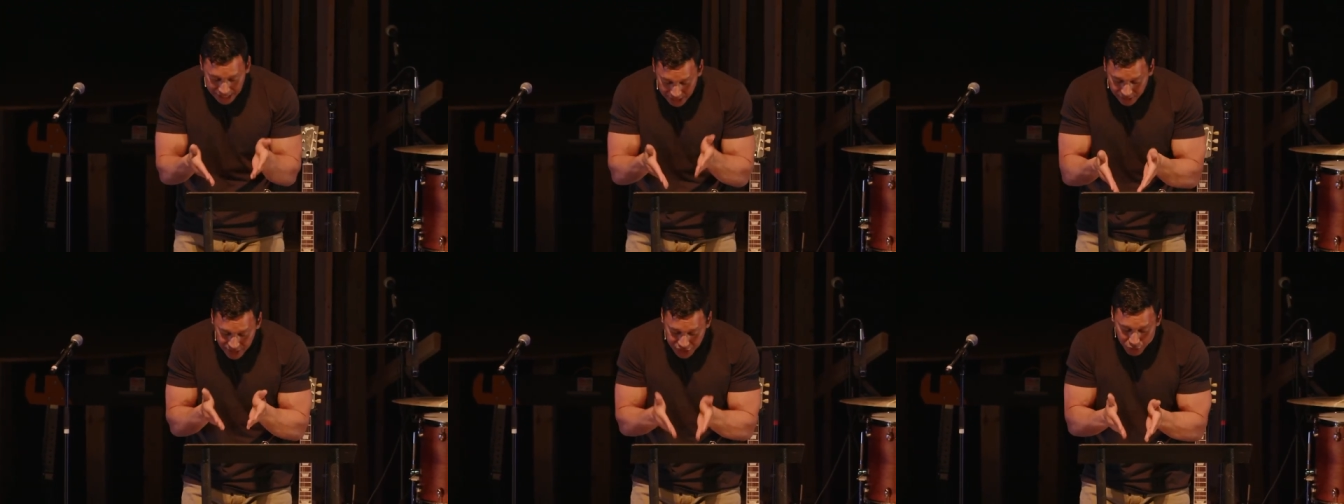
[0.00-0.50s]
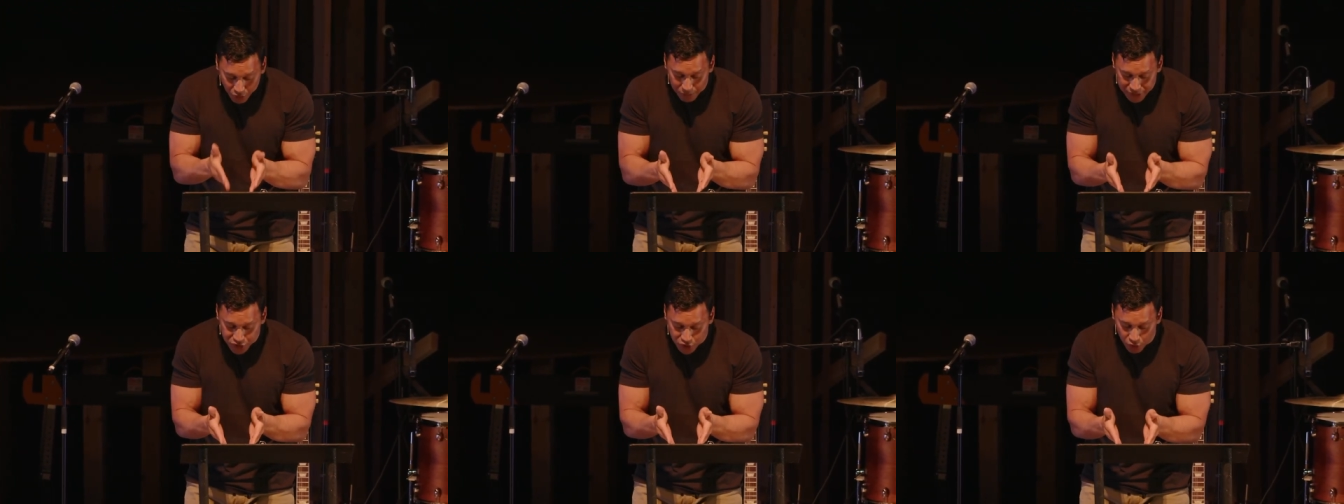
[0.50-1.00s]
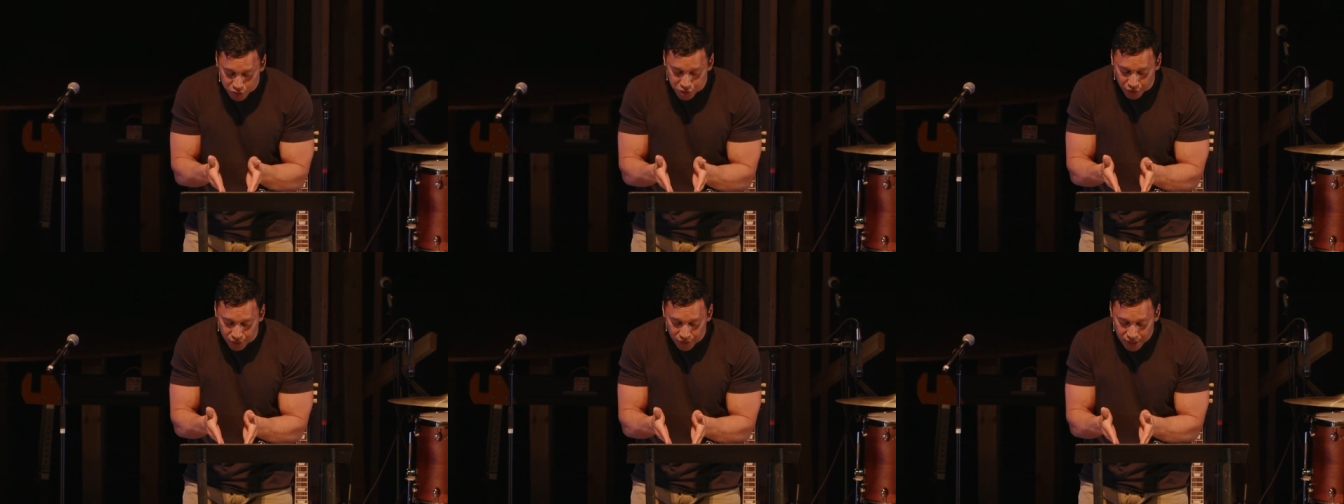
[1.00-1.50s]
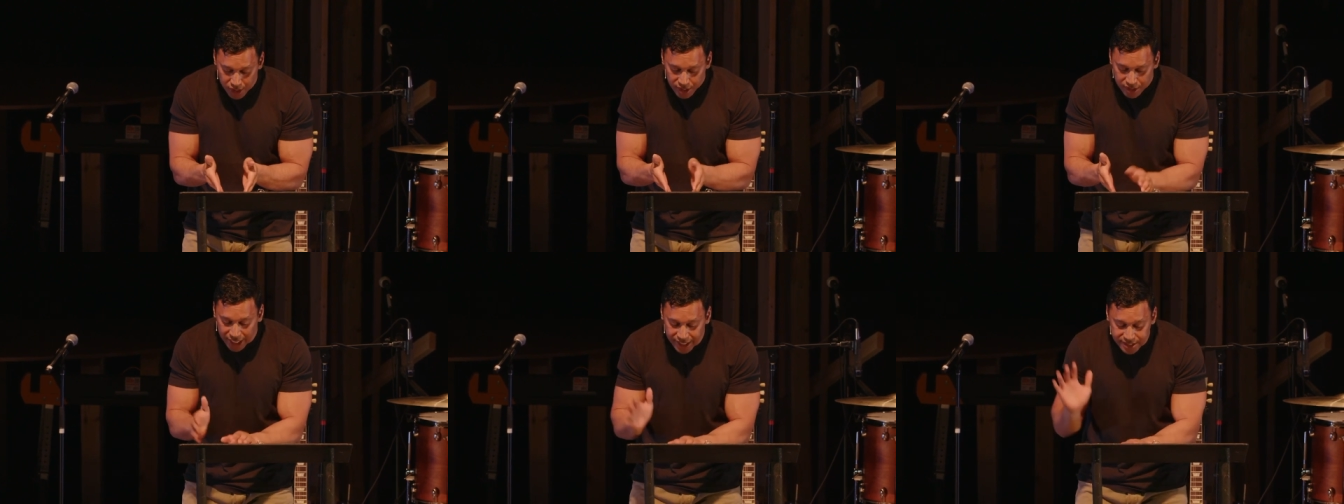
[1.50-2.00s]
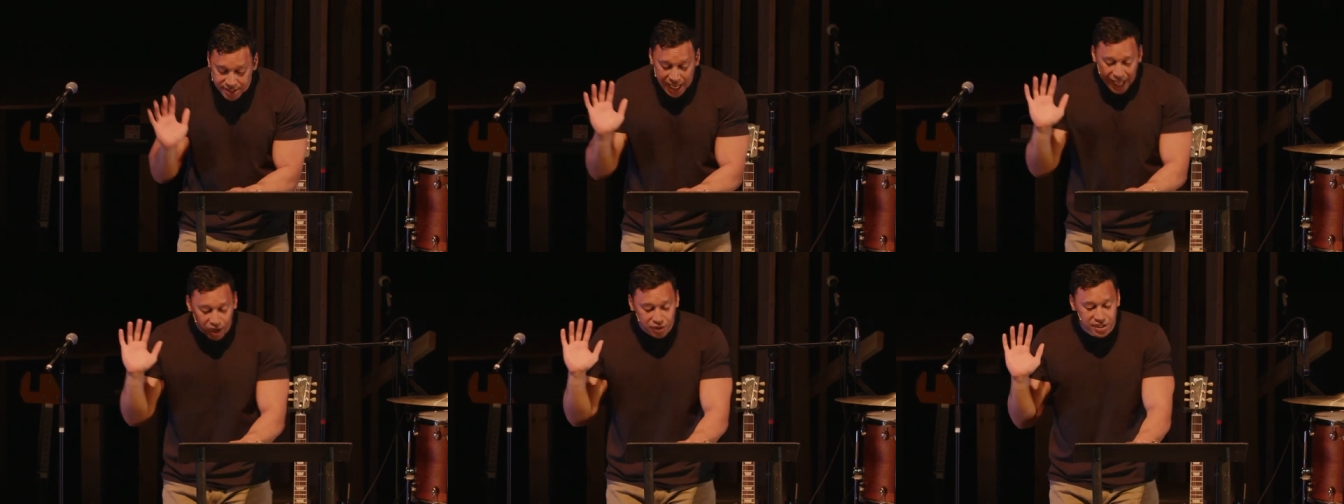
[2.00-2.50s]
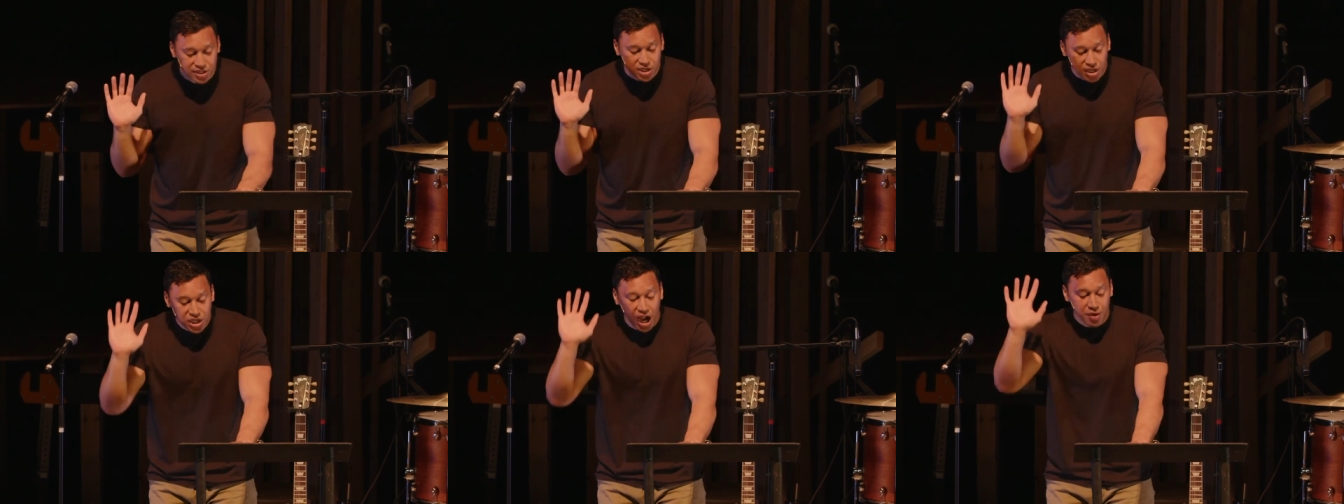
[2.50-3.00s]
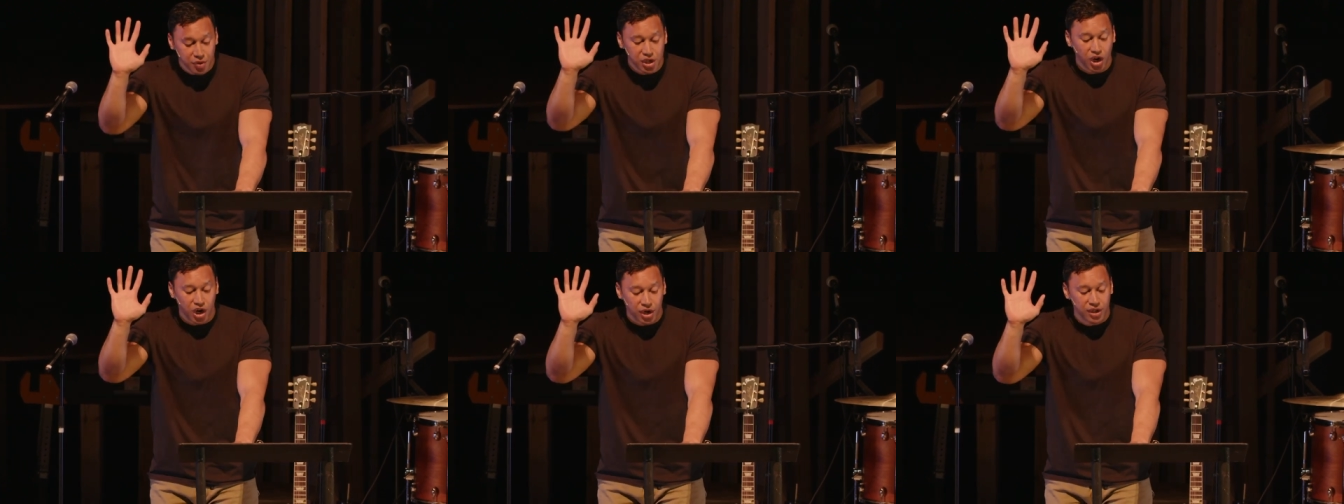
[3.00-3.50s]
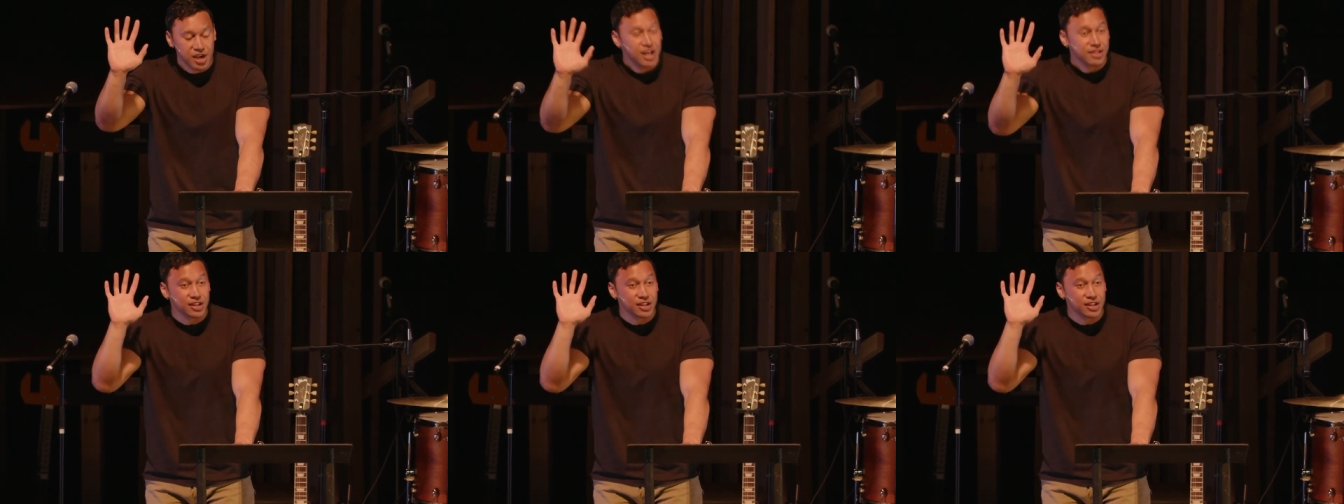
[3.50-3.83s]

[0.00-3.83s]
in this Roman soldier that is held in such high regard